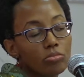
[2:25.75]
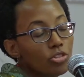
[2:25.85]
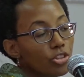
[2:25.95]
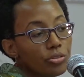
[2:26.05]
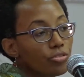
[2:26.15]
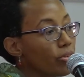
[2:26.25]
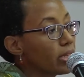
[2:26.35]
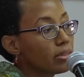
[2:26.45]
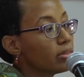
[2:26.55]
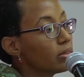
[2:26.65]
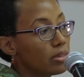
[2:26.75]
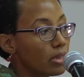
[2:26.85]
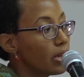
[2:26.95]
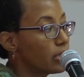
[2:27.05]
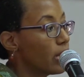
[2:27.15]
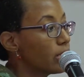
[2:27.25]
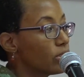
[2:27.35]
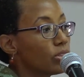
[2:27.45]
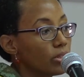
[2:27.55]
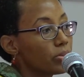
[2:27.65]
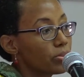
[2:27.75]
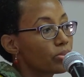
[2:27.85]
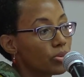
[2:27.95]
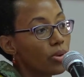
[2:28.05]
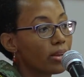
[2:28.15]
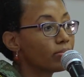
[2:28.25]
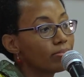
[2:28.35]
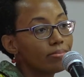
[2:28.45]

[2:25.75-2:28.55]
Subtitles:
children and so on.